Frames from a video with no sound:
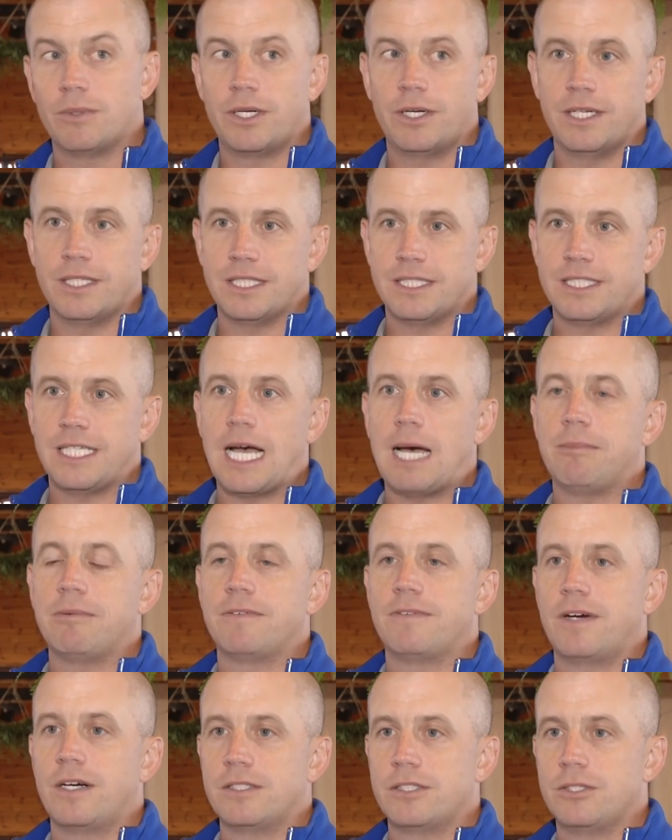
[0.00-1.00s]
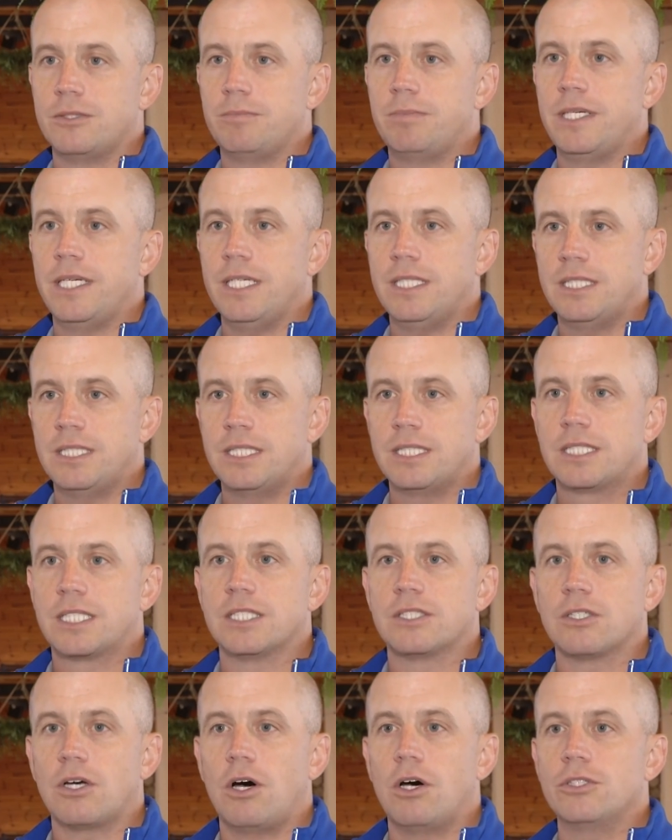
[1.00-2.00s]
when you're on the top of our two peaks,
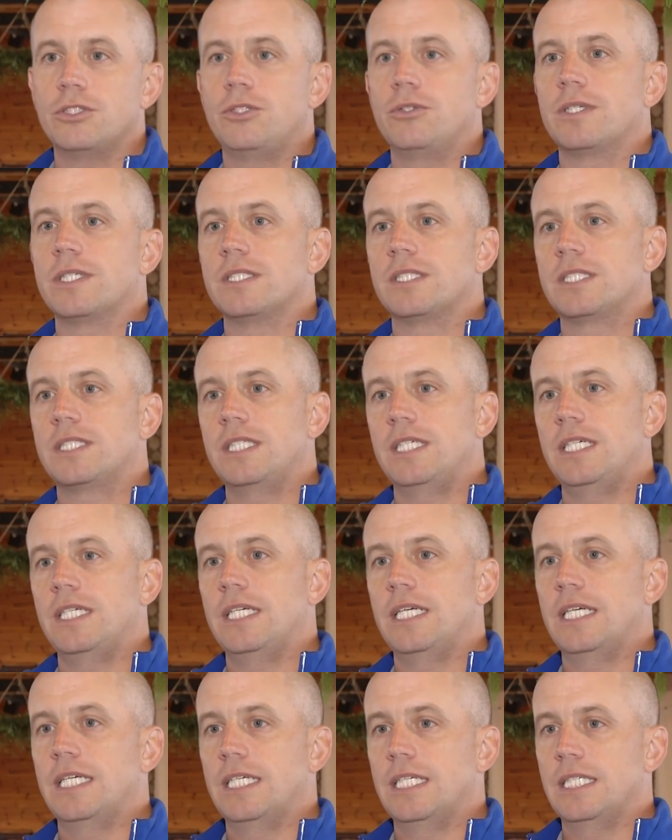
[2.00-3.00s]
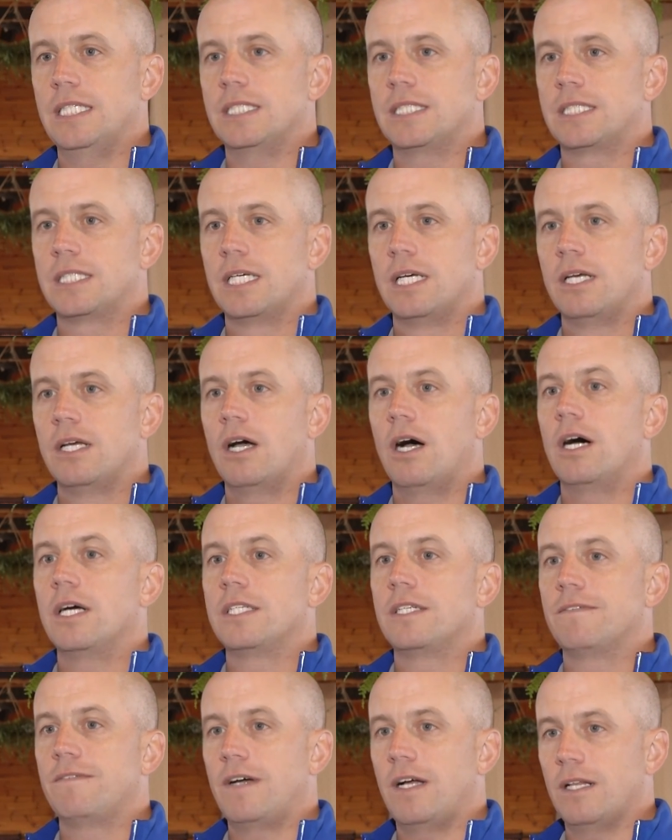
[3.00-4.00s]
because all you can see is
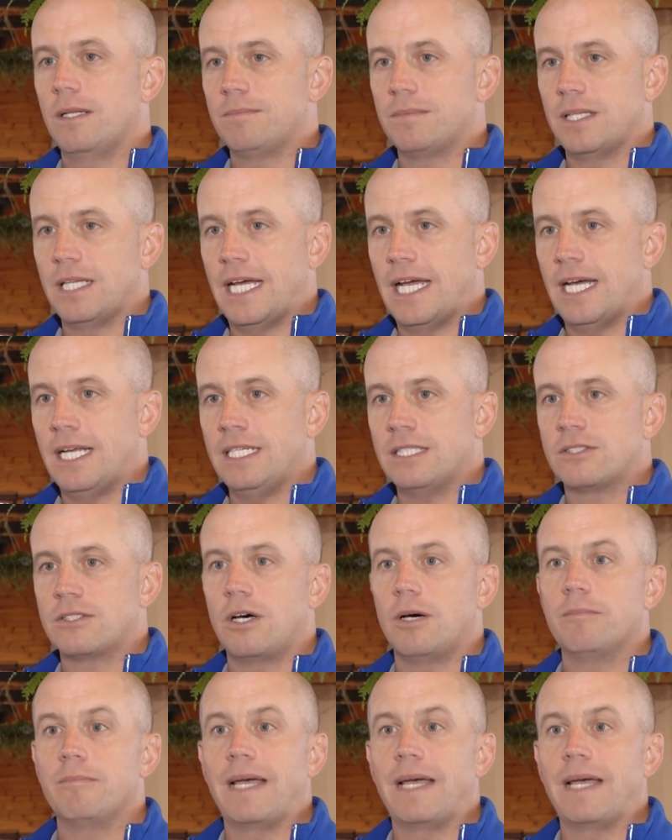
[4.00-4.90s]
undeveloped land. It's all